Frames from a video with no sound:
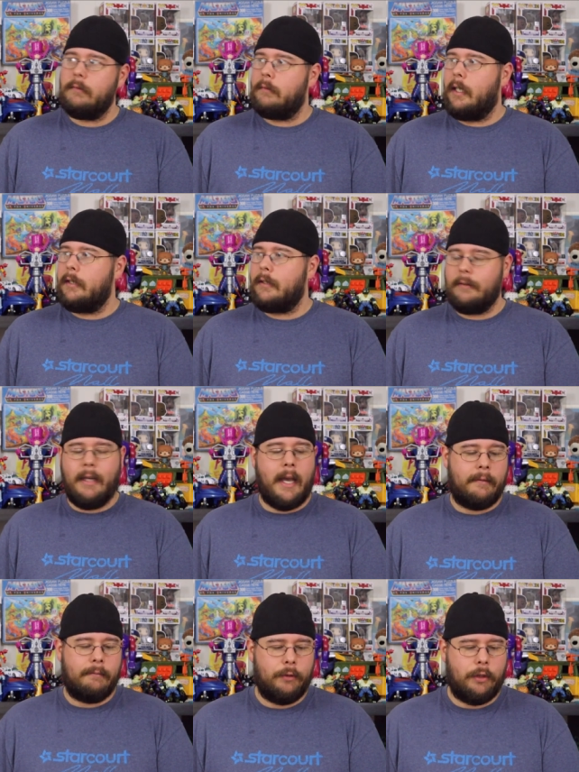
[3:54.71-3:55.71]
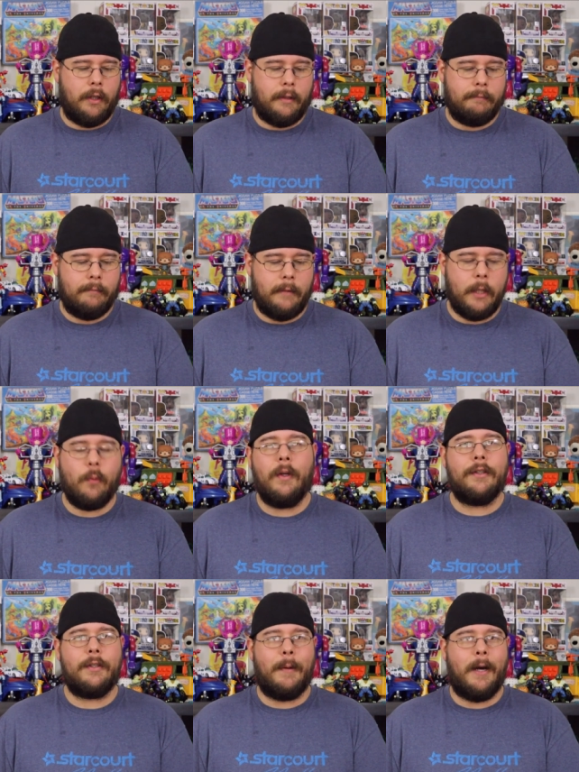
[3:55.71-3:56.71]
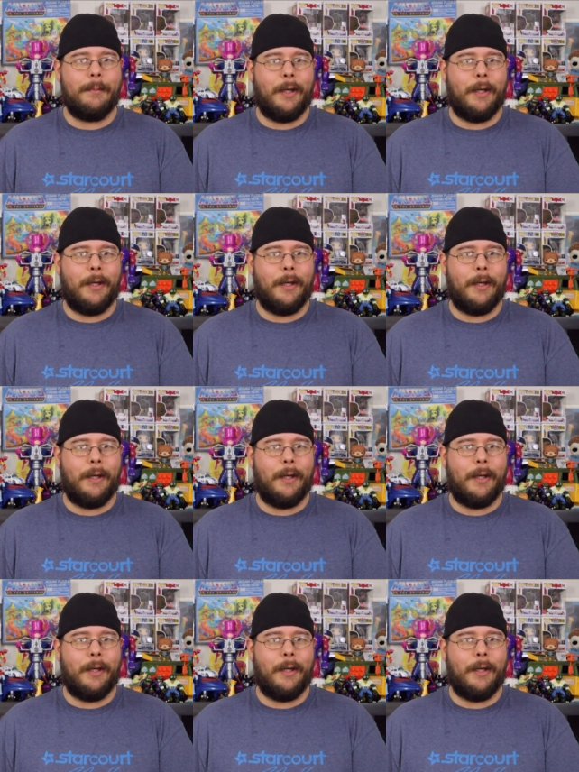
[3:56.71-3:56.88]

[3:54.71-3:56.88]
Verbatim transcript: Isn't it? Yeah, sure. It's one of the Spawn